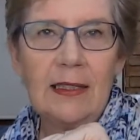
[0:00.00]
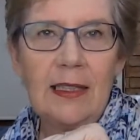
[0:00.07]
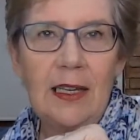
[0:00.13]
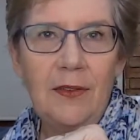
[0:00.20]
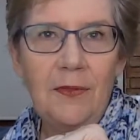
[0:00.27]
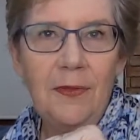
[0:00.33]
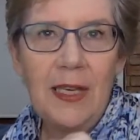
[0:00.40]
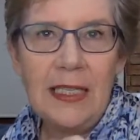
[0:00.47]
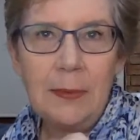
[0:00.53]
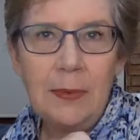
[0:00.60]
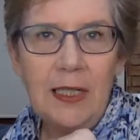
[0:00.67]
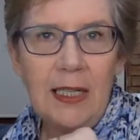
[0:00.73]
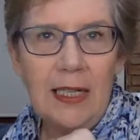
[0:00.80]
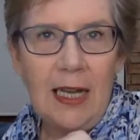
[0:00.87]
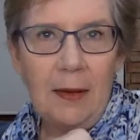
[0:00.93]
the
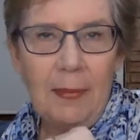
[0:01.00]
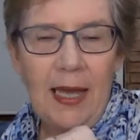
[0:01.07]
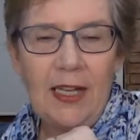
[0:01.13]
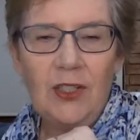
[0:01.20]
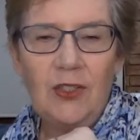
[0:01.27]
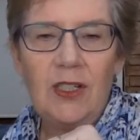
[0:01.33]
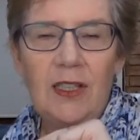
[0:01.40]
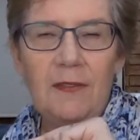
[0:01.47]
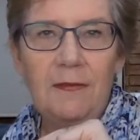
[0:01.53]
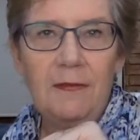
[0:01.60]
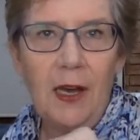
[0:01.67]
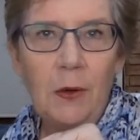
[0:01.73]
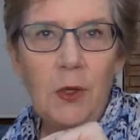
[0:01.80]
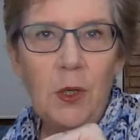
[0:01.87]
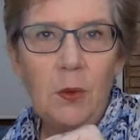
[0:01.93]
investment in our pantry, the
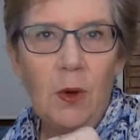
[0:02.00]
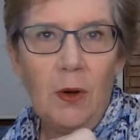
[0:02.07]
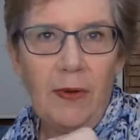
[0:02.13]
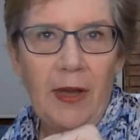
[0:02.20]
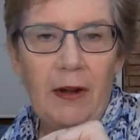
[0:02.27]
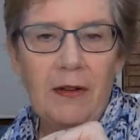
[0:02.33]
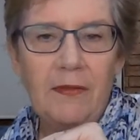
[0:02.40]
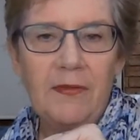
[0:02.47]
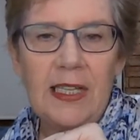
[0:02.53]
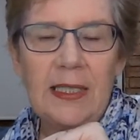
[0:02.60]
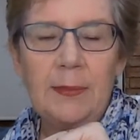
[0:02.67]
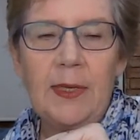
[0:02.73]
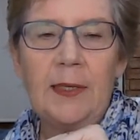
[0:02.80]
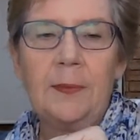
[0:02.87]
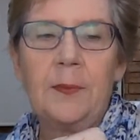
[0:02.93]
value of our
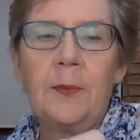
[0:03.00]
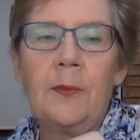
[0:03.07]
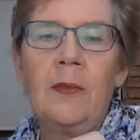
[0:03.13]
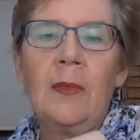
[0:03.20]
investment.